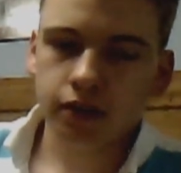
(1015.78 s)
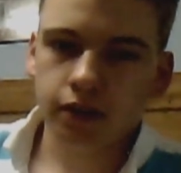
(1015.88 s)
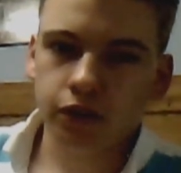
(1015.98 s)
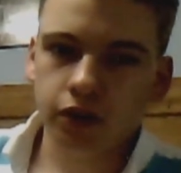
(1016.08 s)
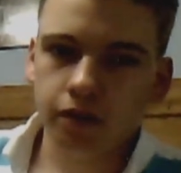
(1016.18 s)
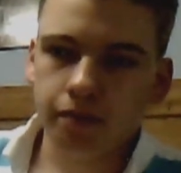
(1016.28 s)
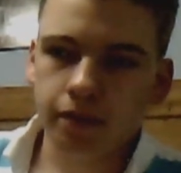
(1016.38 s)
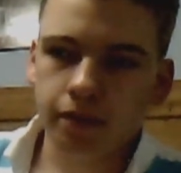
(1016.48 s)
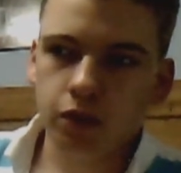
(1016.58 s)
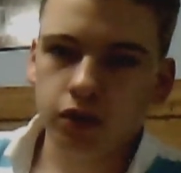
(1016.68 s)
if you're going to
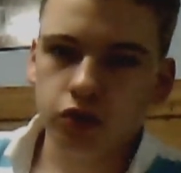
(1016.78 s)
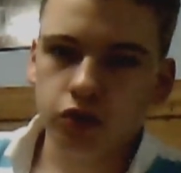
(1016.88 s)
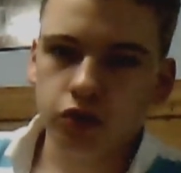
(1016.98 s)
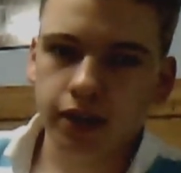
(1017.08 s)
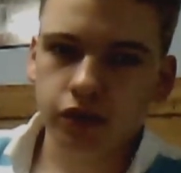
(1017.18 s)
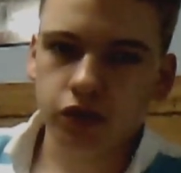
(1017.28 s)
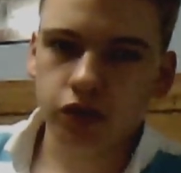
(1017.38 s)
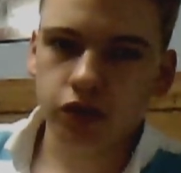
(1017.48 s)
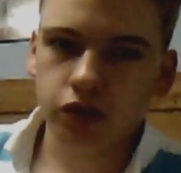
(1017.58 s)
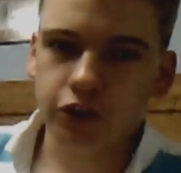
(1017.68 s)
make one, you should make it
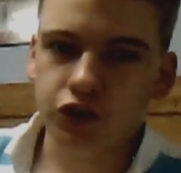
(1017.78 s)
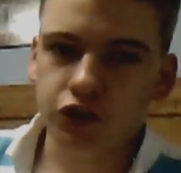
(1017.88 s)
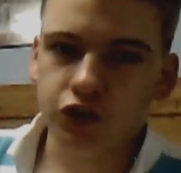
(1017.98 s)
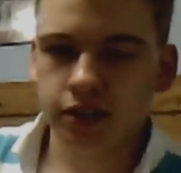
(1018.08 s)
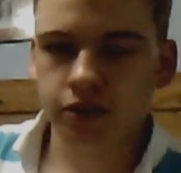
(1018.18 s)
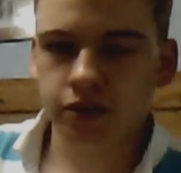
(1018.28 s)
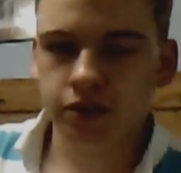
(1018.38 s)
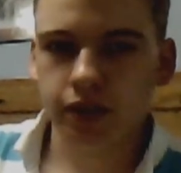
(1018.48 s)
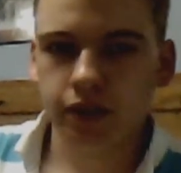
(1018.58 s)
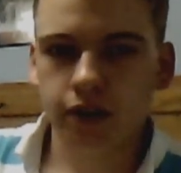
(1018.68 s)
soon, and you should test
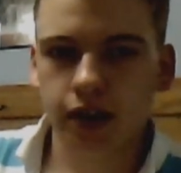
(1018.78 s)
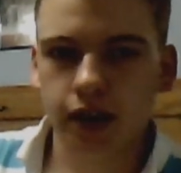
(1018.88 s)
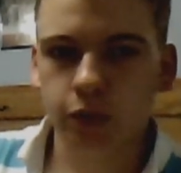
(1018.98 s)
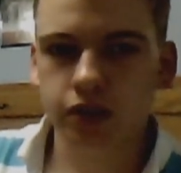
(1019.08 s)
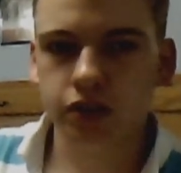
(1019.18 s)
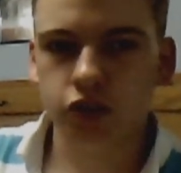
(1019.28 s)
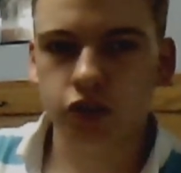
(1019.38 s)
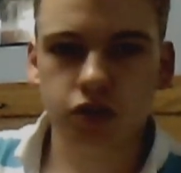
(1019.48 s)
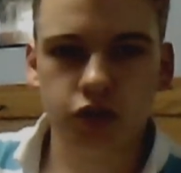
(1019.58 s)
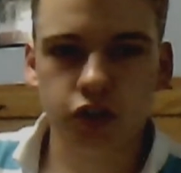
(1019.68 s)
with it. I wouldn't
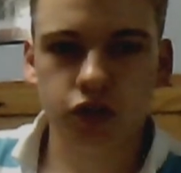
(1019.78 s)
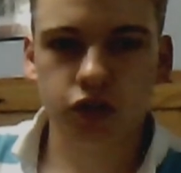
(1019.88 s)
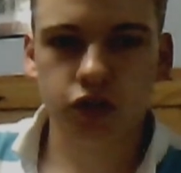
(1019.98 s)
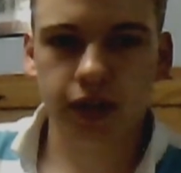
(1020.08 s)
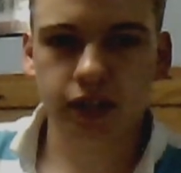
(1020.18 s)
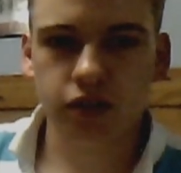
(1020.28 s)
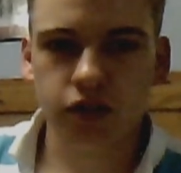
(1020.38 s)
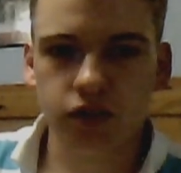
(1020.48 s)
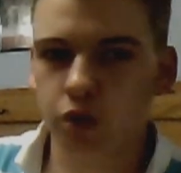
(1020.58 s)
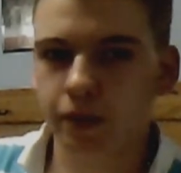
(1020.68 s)
suggest just going into the
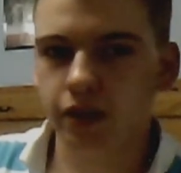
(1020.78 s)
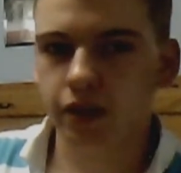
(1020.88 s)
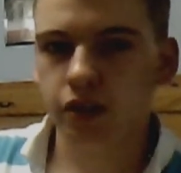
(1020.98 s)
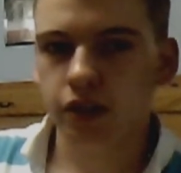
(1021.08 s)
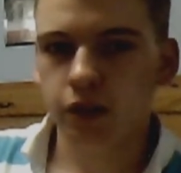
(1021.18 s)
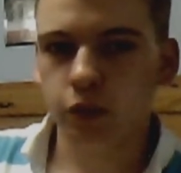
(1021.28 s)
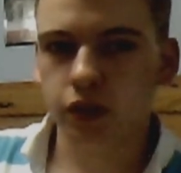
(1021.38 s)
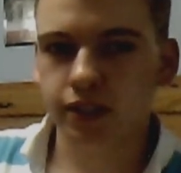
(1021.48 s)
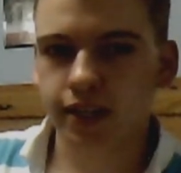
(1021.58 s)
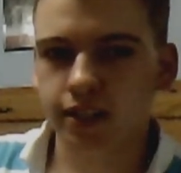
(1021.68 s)
tournament
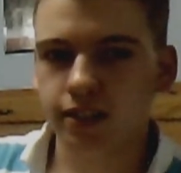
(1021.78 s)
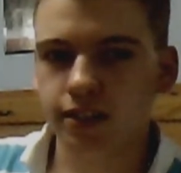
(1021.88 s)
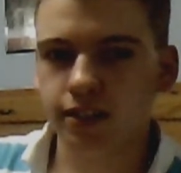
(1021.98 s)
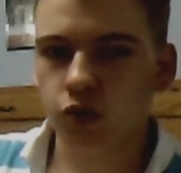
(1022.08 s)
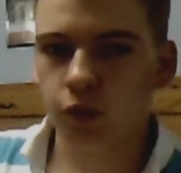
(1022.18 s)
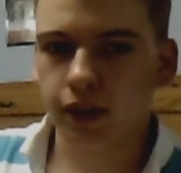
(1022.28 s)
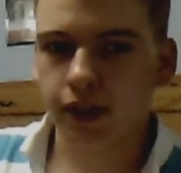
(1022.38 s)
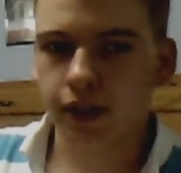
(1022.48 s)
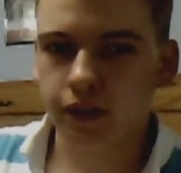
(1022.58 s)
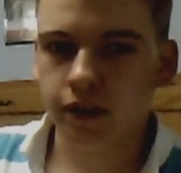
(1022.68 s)
with the deck list that you were
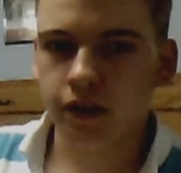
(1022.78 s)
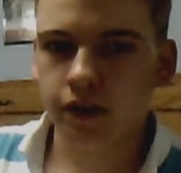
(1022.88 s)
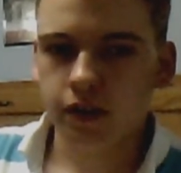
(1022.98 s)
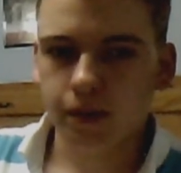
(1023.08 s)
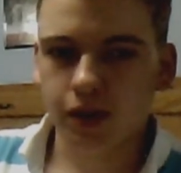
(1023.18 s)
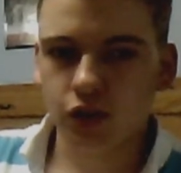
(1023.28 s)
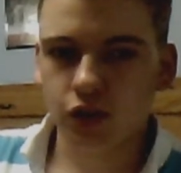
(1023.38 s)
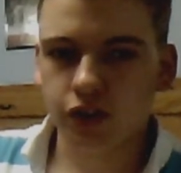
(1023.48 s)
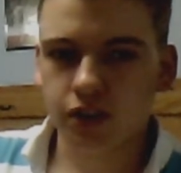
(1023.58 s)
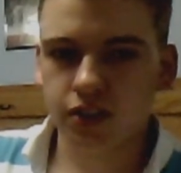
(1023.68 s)
given. Make
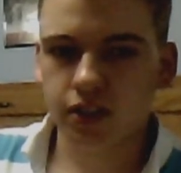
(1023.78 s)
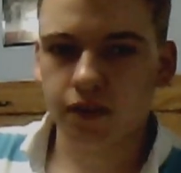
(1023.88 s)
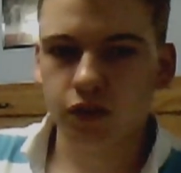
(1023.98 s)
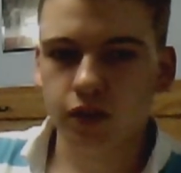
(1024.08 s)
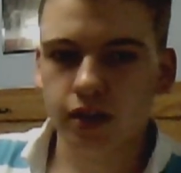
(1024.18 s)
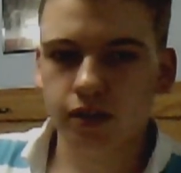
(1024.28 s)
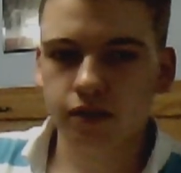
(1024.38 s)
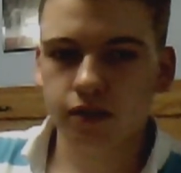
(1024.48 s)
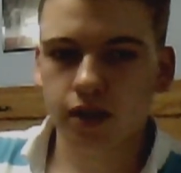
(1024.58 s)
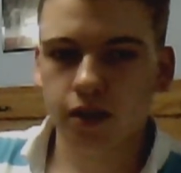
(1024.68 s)
sure you're testing a few days.
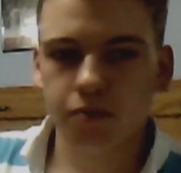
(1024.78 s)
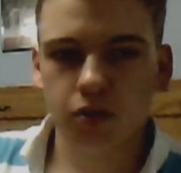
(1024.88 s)
I'd